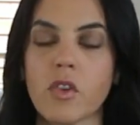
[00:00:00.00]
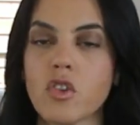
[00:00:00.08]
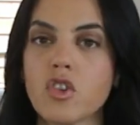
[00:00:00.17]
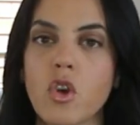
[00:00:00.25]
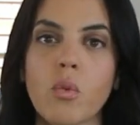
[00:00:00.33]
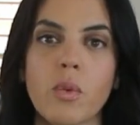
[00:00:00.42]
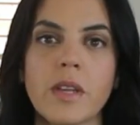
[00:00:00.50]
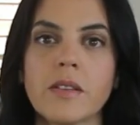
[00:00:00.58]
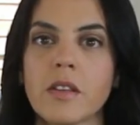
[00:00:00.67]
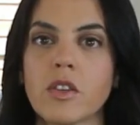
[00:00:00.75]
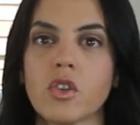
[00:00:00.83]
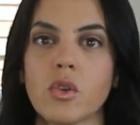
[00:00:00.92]
There's no
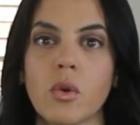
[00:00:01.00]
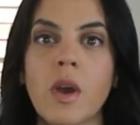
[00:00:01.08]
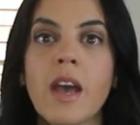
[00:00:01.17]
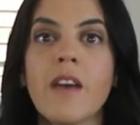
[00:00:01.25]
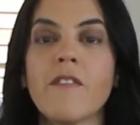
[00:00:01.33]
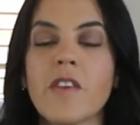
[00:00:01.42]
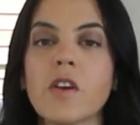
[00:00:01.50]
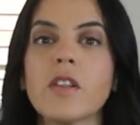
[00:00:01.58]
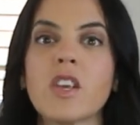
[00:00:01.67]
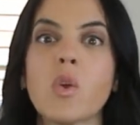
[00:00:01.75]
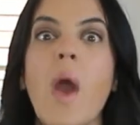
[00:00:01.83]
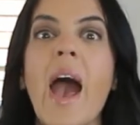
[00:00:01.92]
reason to feel
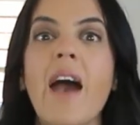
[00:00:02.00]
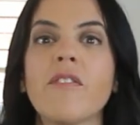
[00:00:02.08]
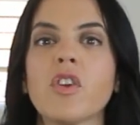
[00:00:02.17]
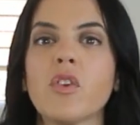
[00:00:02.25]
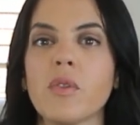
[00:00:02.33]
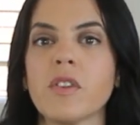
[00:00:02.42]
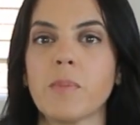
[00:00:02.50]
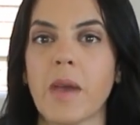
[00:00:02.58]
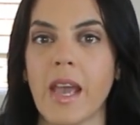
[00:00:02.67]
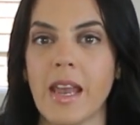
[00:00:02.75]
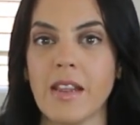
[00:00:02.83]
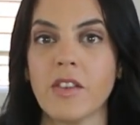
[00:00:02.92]
like you have to do this
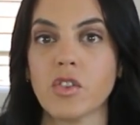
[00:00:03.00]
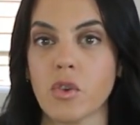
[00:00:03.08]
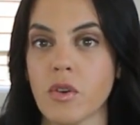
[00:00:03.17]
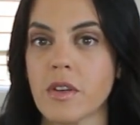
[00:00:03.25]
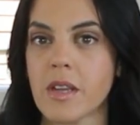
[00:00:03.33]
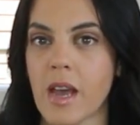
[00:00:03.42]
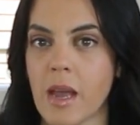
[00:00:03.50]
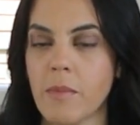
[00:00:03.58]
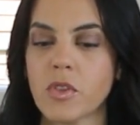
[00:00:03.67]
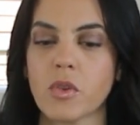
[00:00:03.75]
by any certain time.